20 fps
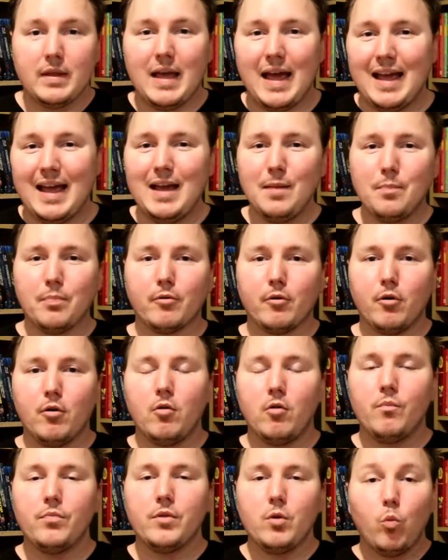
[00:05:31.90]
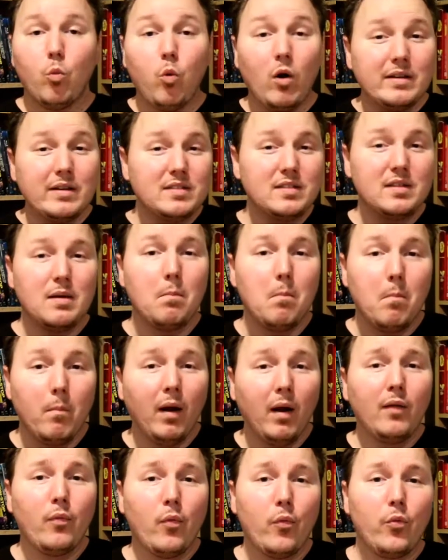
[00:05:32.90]
April was the
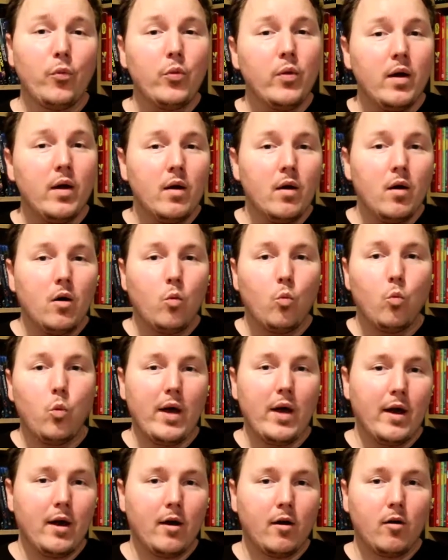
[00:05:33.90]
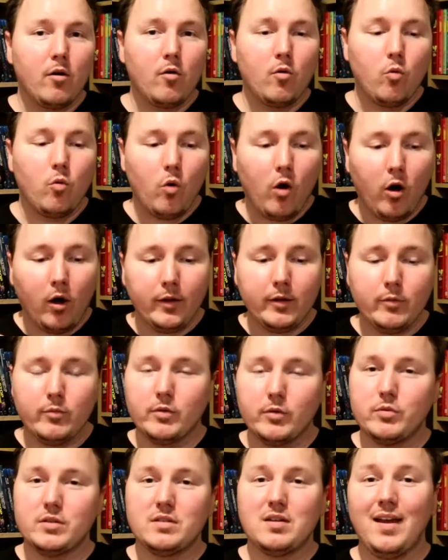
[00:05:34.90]
month where Hollywood
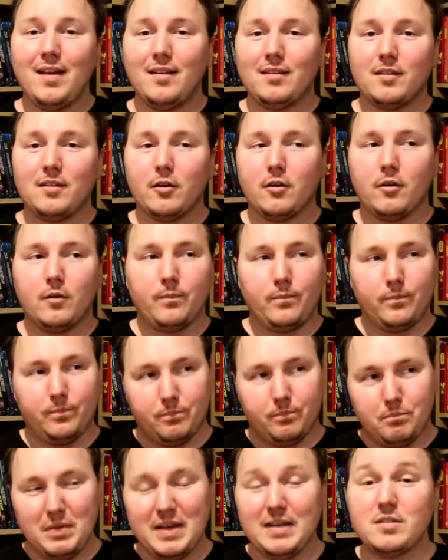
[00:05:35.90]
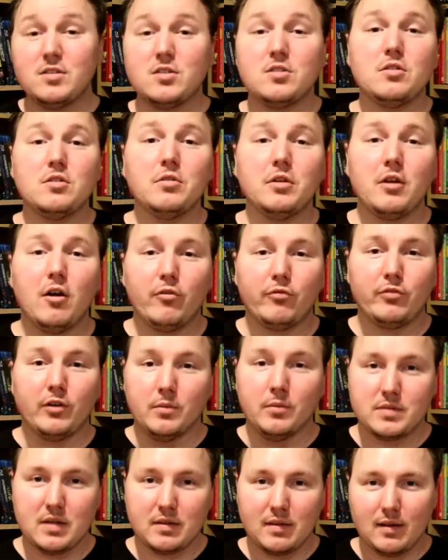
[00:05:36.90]
would take their big studio
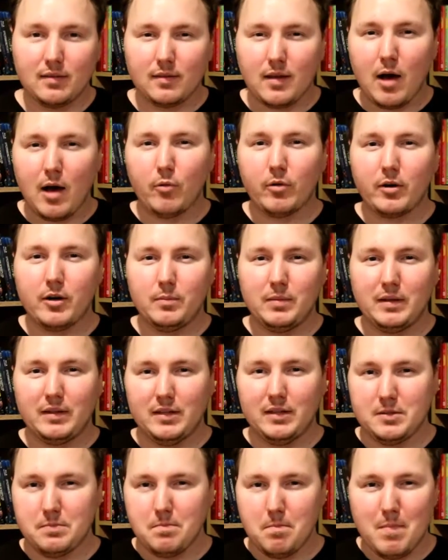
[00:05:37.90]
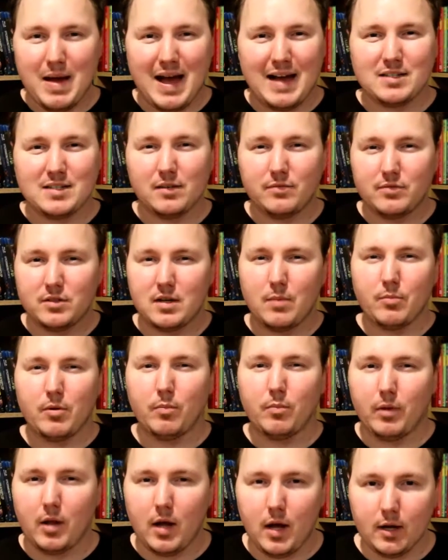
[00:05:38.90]
films that they thought were going to be these massive summer
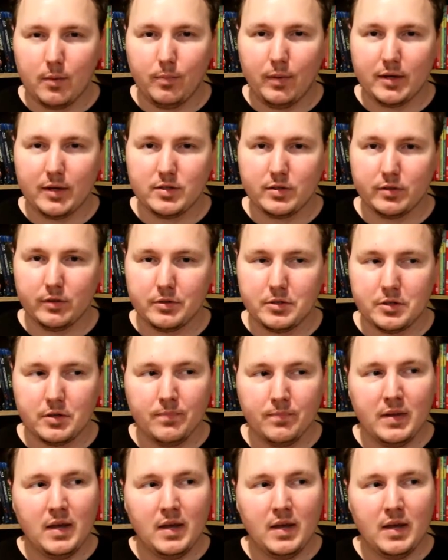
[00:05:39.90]
blockbusters,